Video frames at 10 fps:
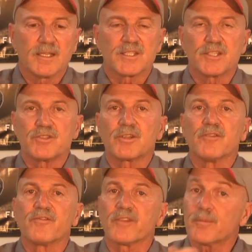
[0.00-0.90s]
is that you
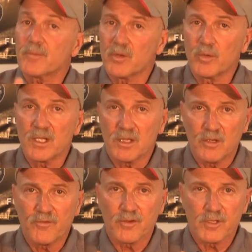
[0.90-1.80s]
can flip the wheel
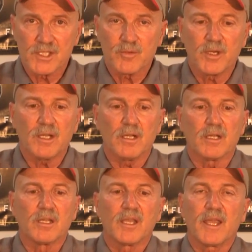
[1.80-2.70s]
over as well